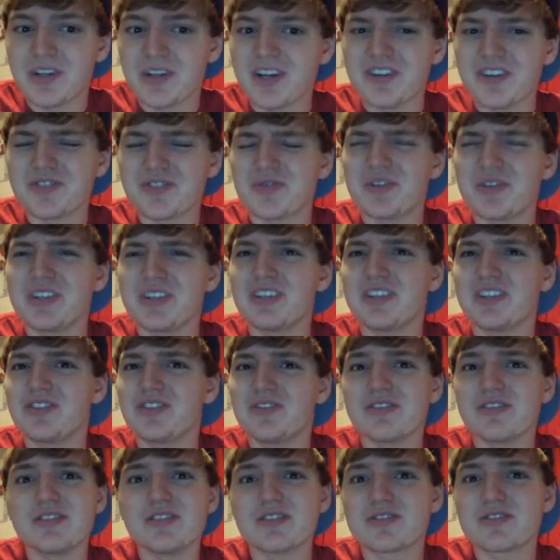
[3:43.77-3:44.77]
the country,
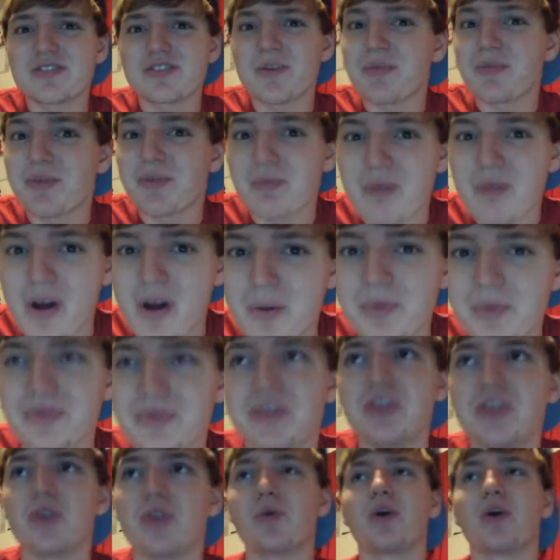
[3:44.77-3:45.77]
there's something wrong with
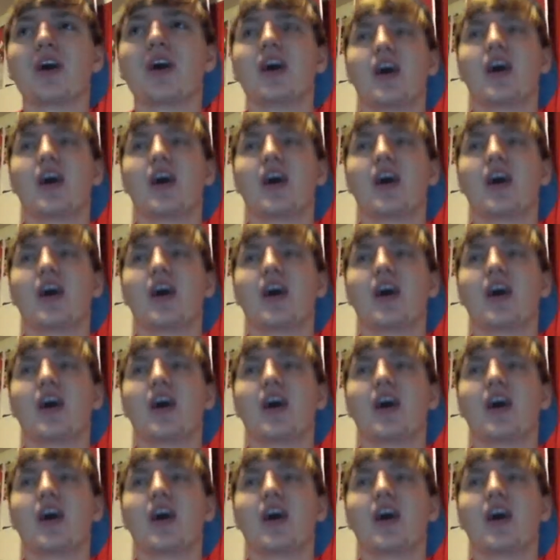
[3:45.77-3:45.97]
you.